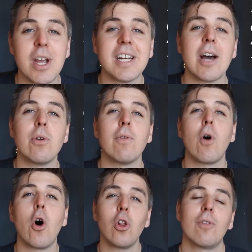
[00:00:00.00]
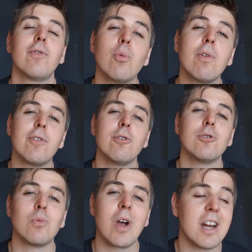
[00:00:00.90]
breakdown of all of the
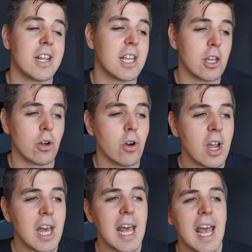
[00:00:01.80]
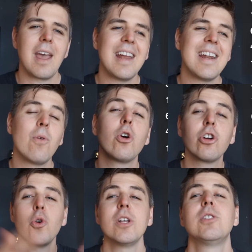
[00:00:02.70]
reviews right here. And then
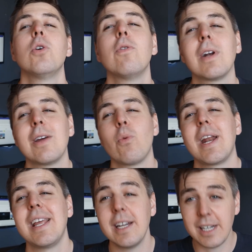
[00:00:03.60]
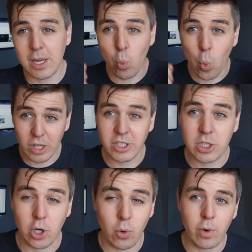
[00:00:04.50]
we're going to overlay right here the
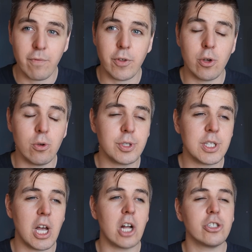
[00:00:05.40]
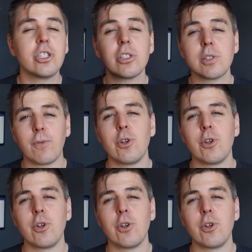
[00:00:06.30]
1-star reviews, just